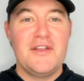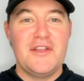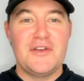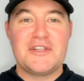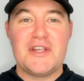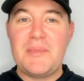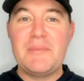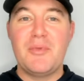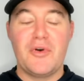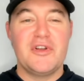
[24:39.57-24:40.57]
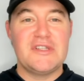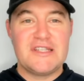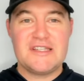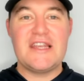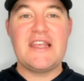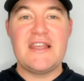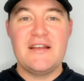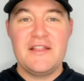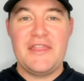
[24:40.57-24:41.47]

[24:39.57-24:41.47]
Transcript: you know, some people could see